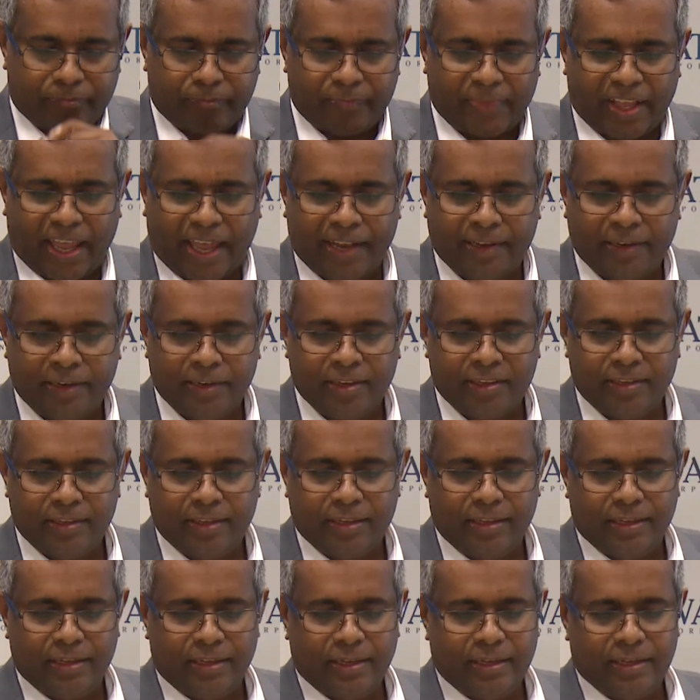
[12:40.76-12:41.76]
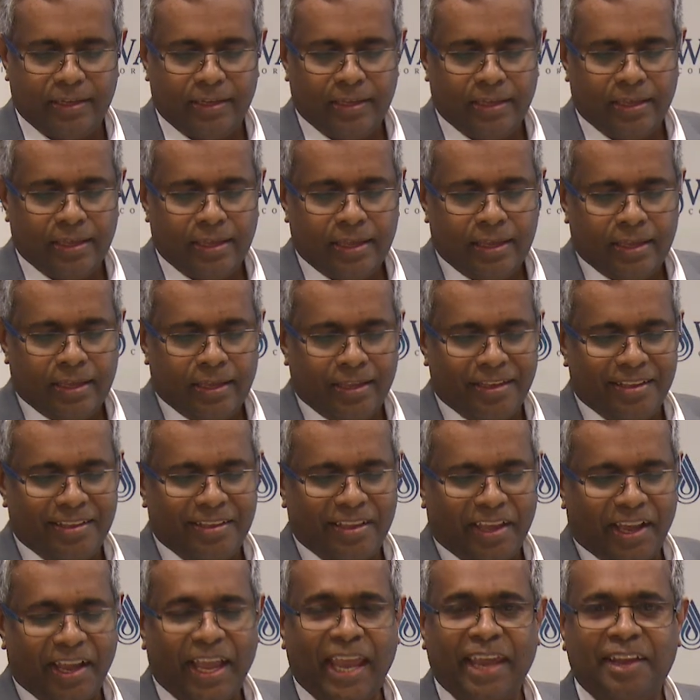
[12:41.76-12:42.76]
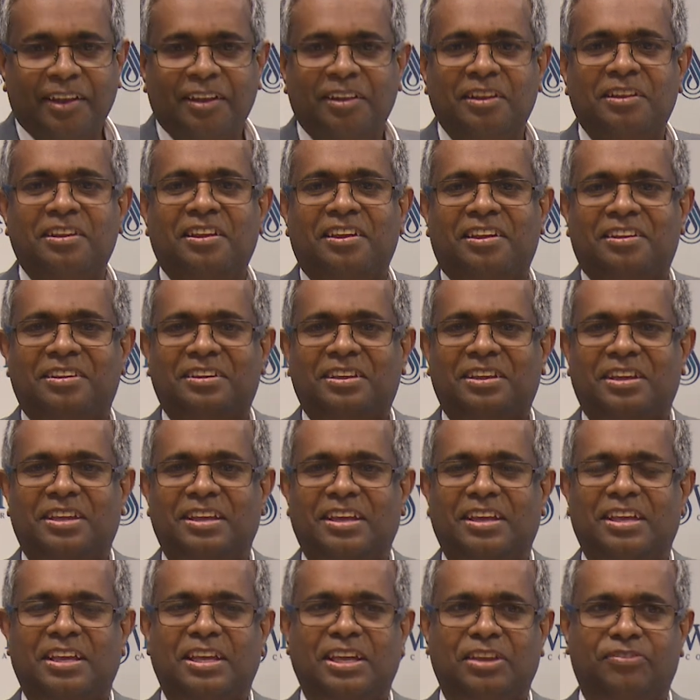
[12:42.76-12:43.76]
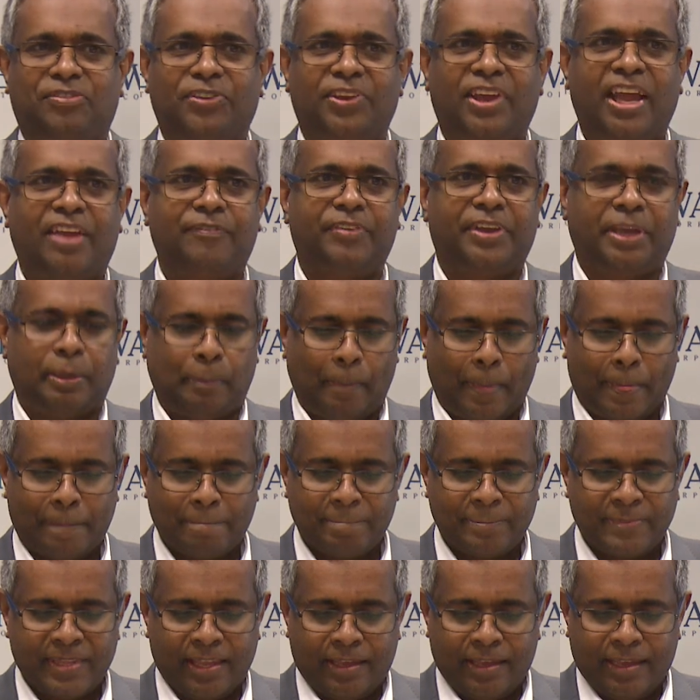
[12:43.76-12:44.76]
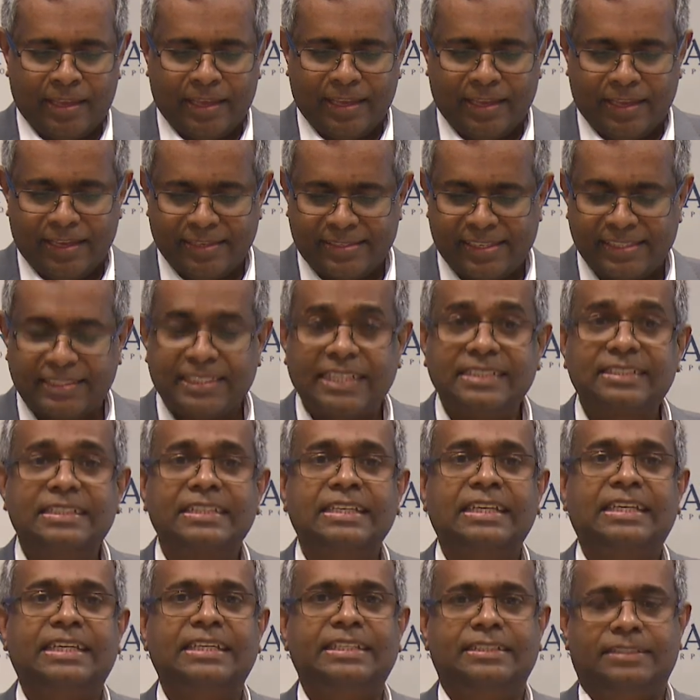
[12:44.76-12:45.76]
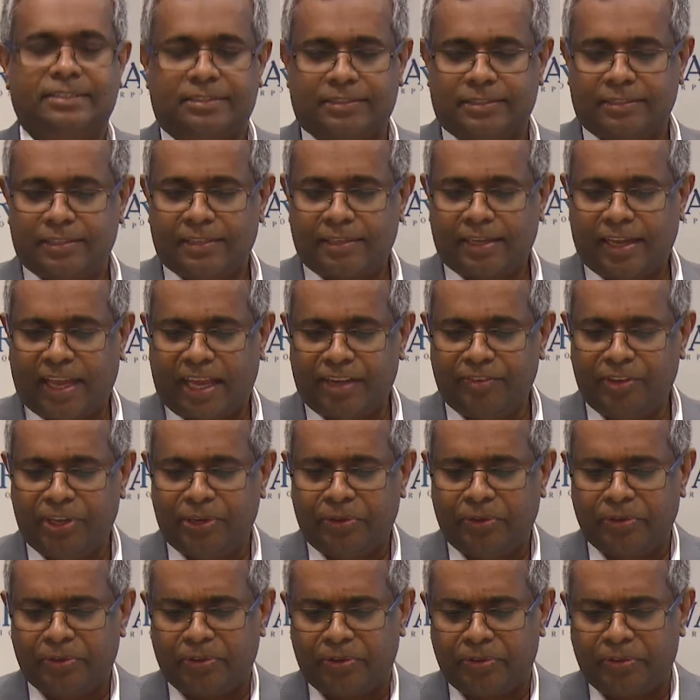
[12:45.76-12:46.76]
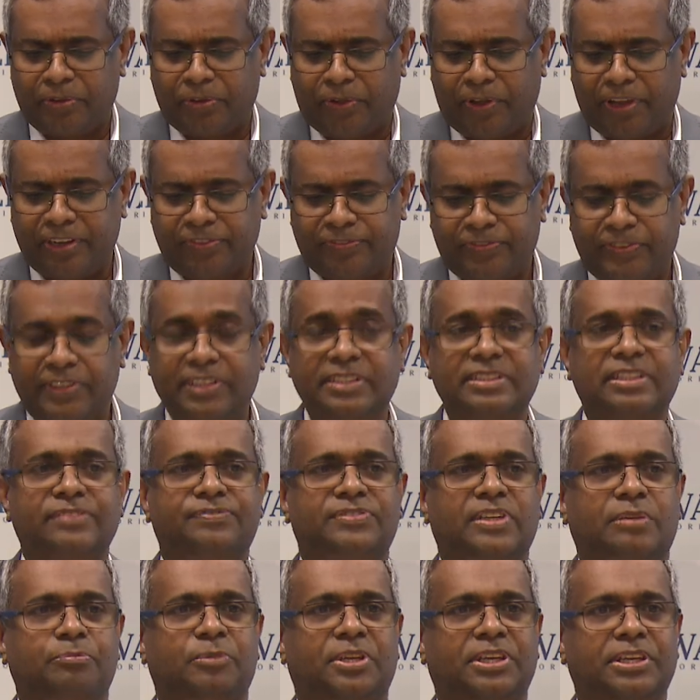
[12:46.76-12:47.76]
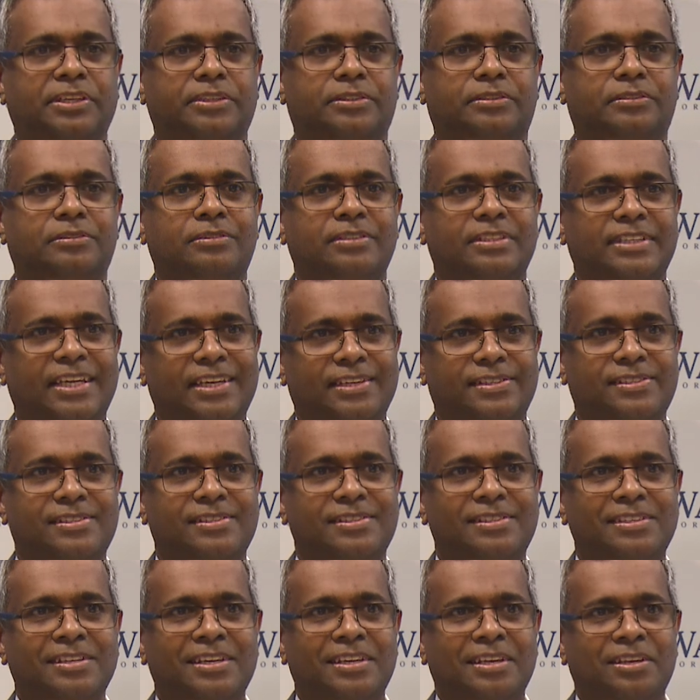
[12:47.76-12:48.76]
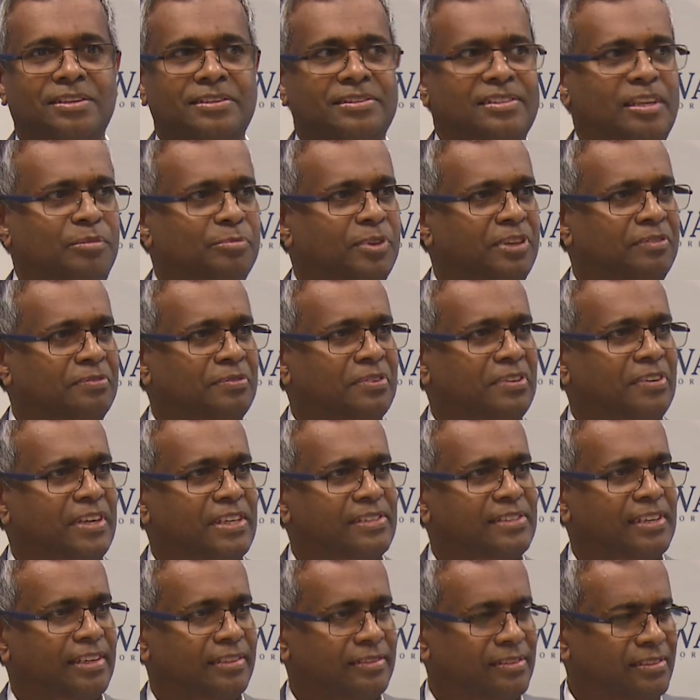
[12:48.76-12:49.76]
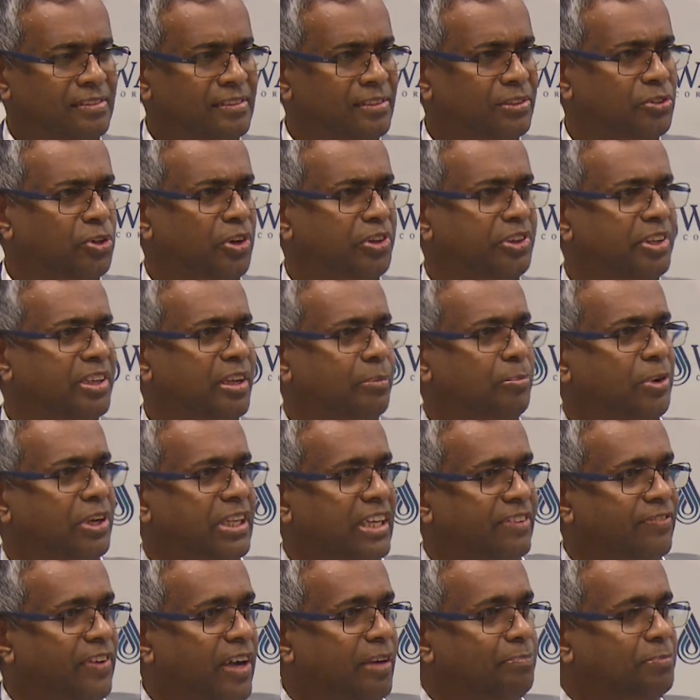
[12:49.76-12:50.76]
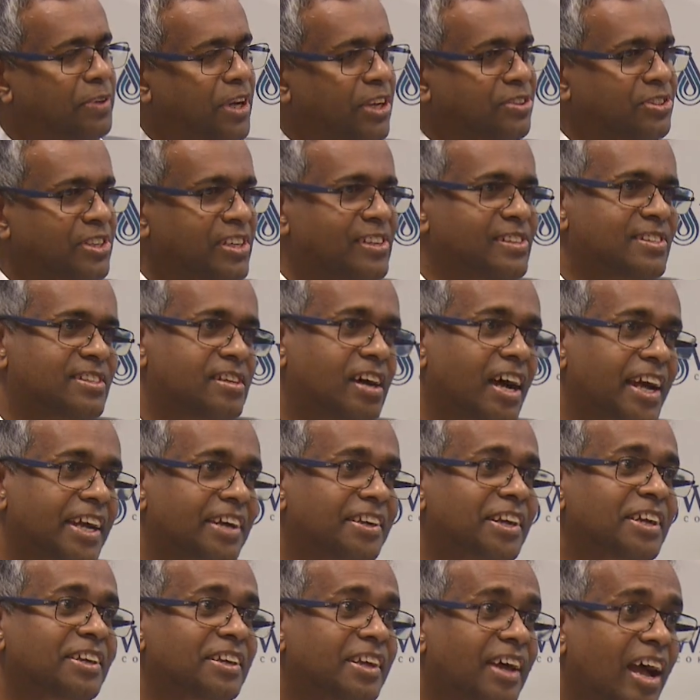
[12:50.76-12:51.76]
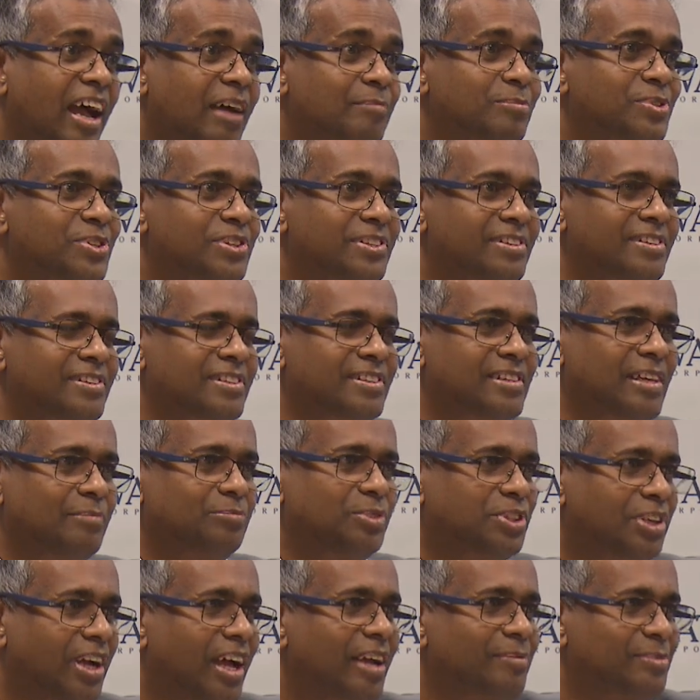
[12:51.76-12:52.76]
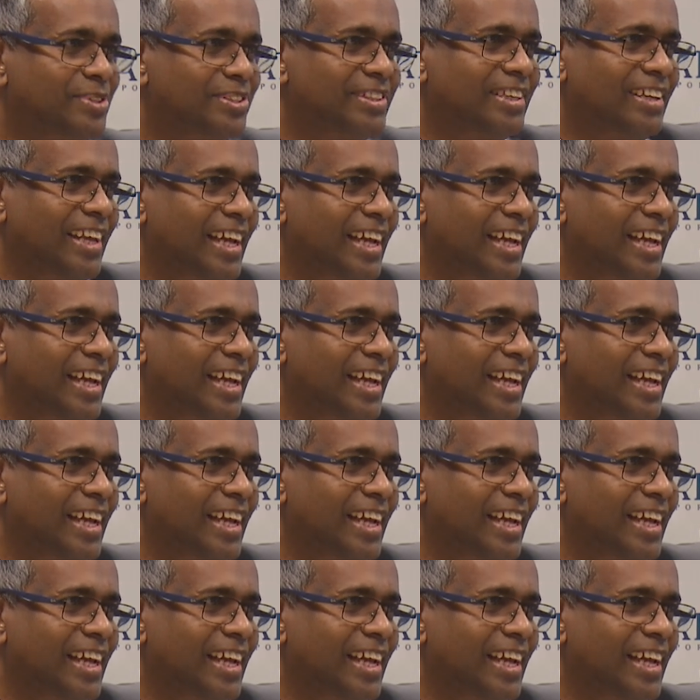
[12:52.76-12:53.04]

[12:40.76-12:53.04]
And again, if you have is it ending here? Can you go it further from here? Yes. Someone was talking about the evaporation is higher in dams in sometimes.